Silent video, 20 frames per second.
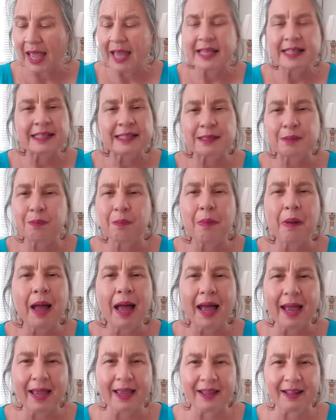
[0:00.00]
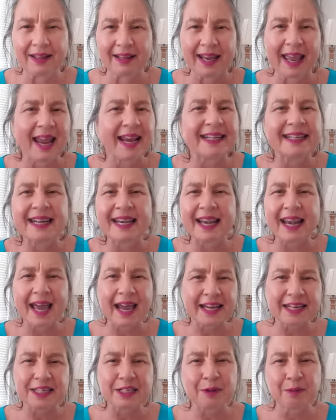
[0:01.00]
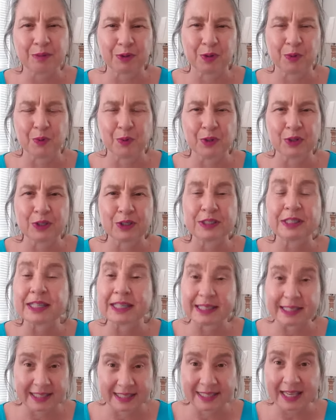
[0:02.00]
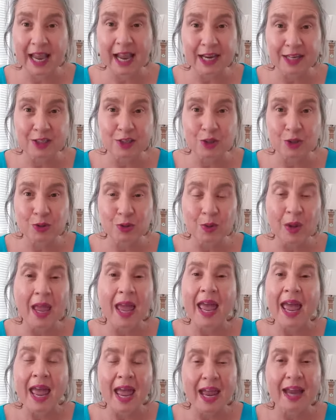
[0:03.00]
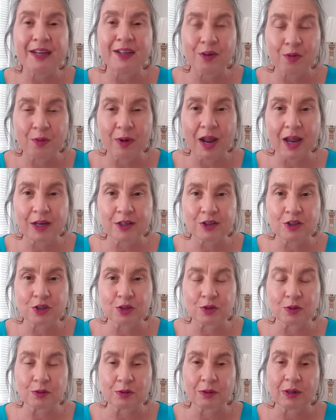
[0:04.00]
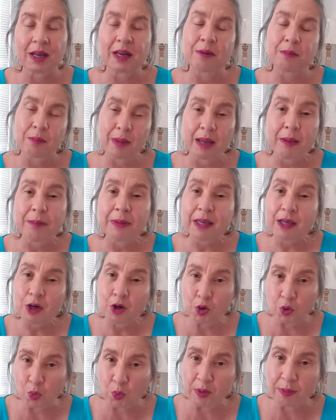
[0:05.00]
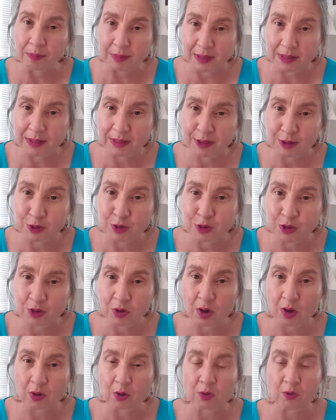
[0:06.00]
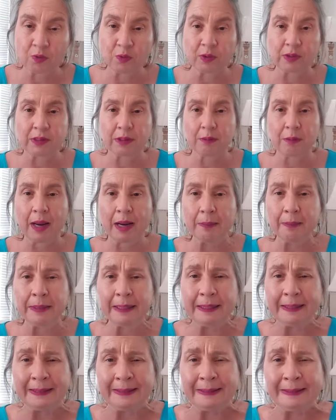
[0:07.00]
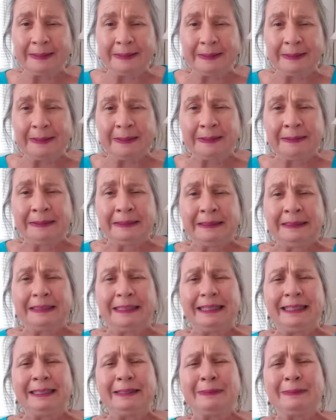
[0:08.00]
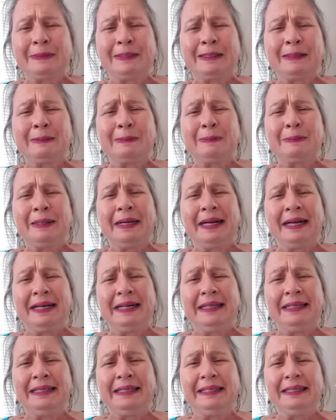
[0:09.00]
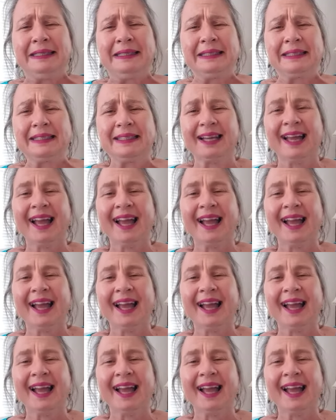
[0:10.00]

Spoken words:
Smile and light up the world inside you and around you. It may be a grimace to start off with. It might be a, I'm smiling.